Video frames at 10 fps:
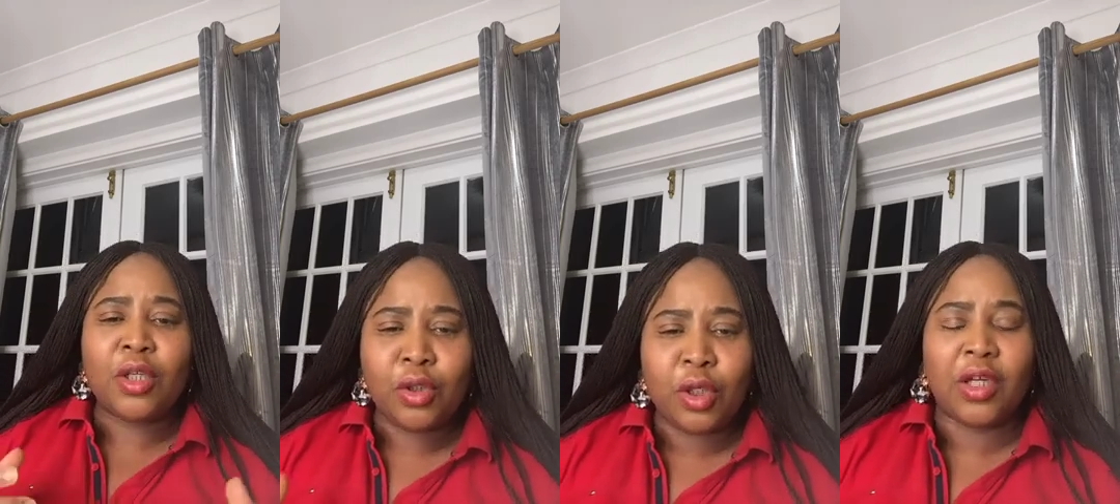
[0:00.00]

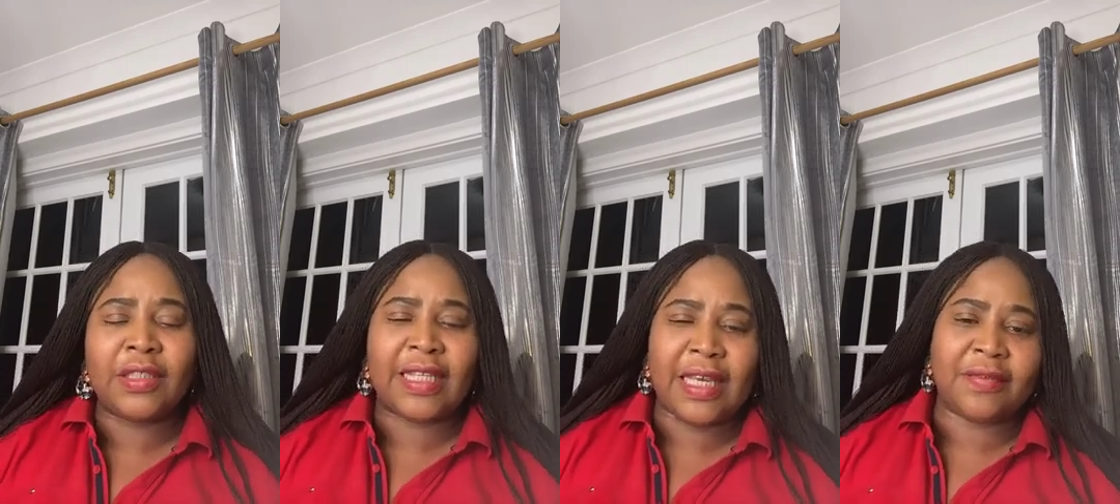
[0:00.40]
don't
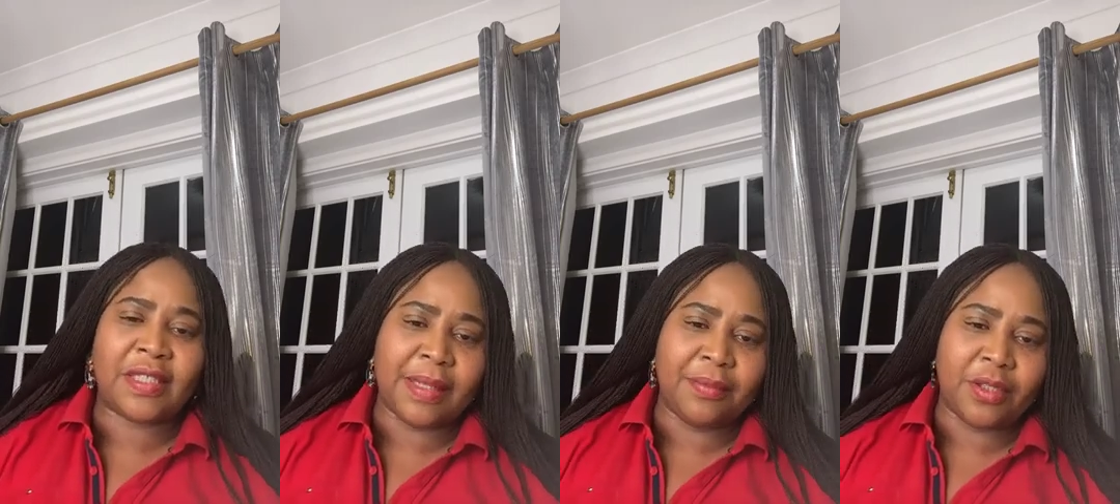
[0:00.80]
give
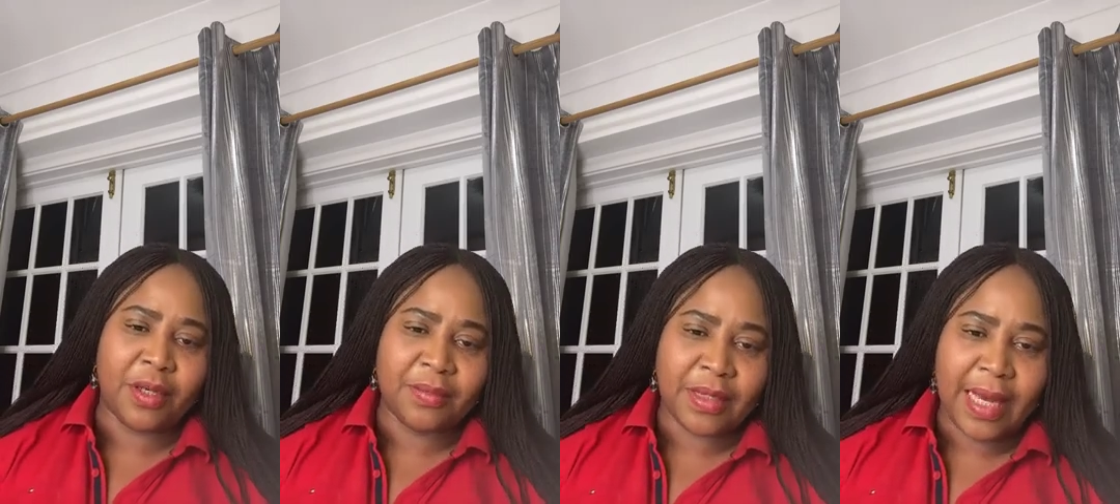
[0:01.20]

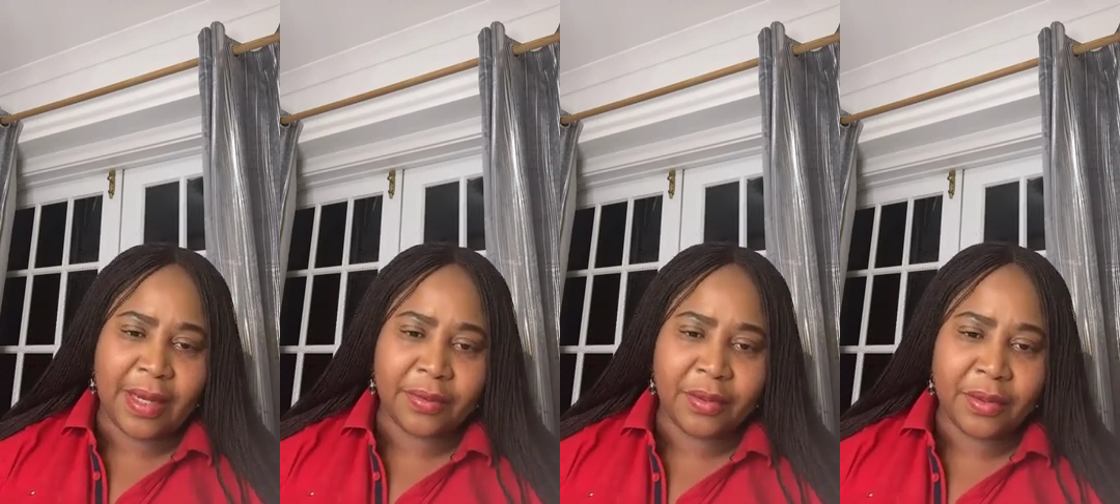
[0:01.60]
symptoms out.